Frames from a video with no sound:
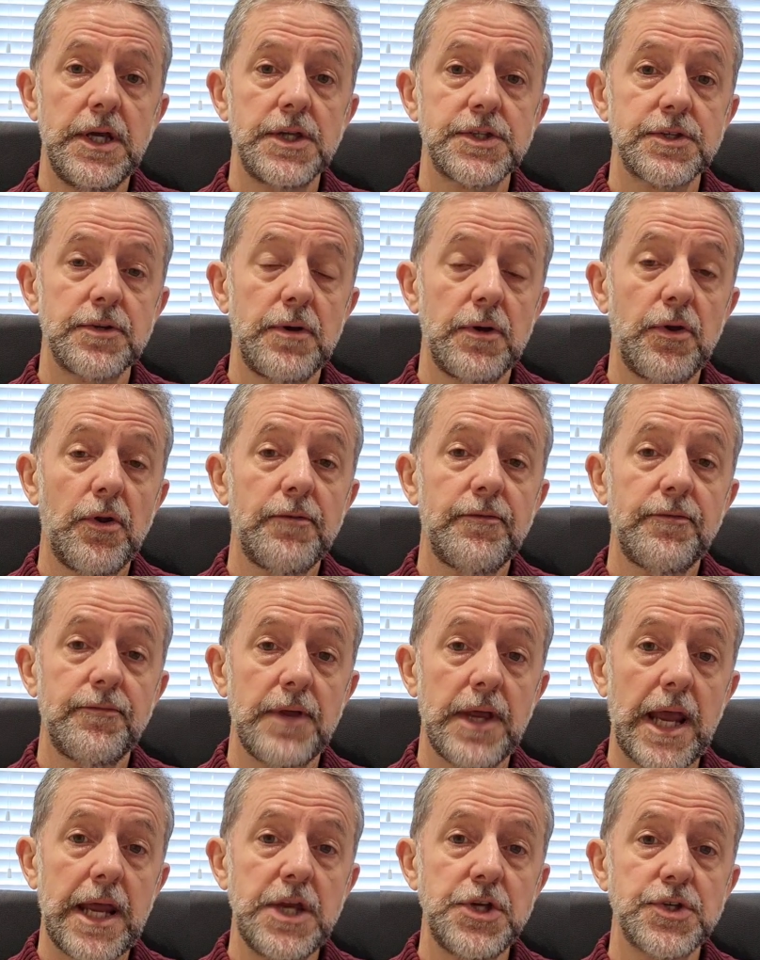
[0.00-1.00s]
So a lot of
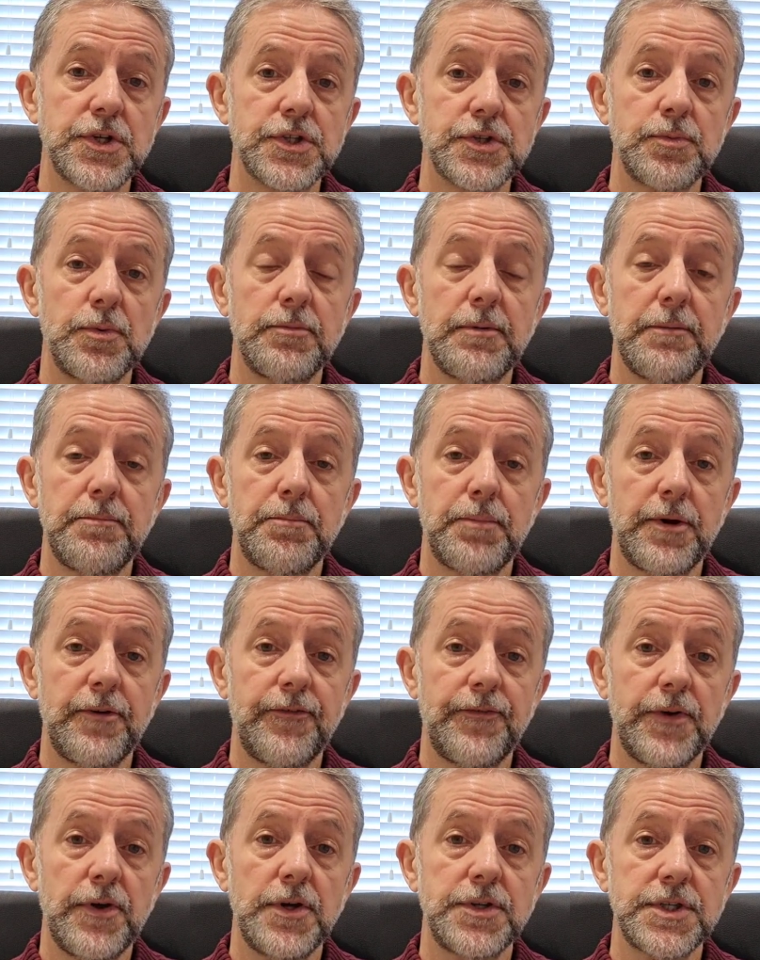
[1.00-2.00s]
agents will
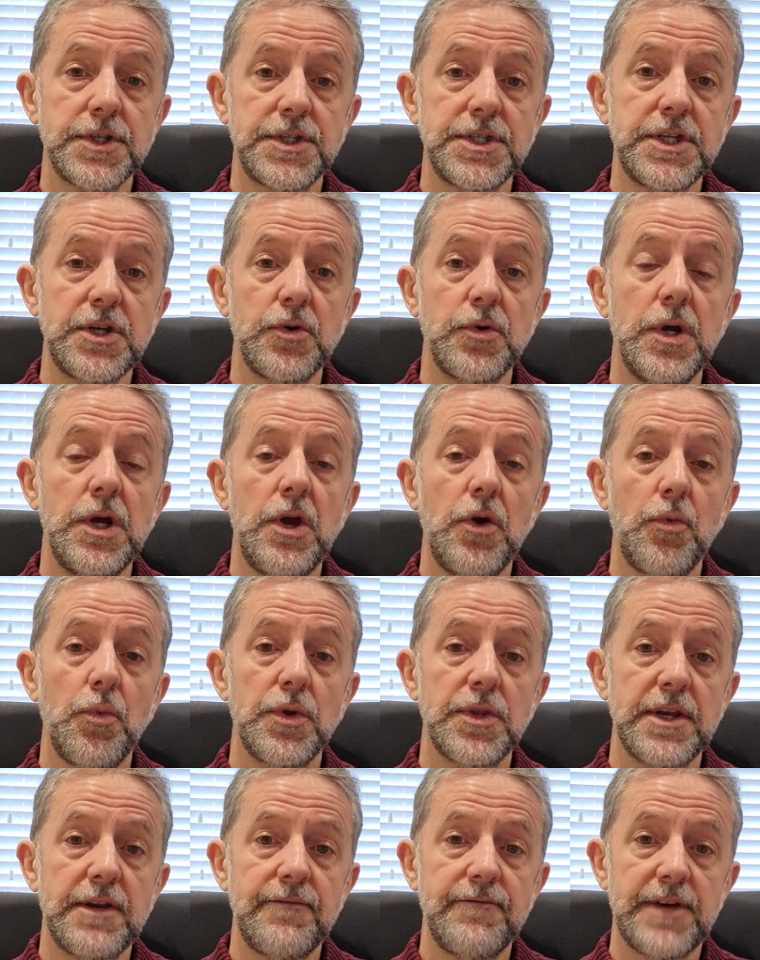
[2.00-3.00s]
prefer to deal
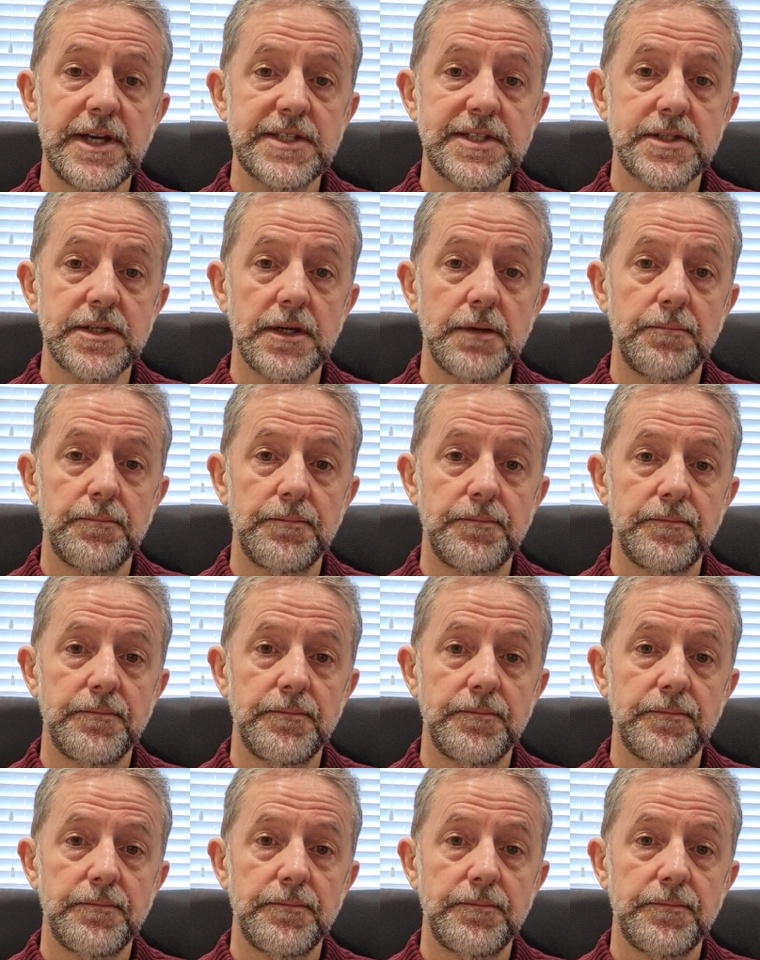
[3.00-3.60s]
with an investor.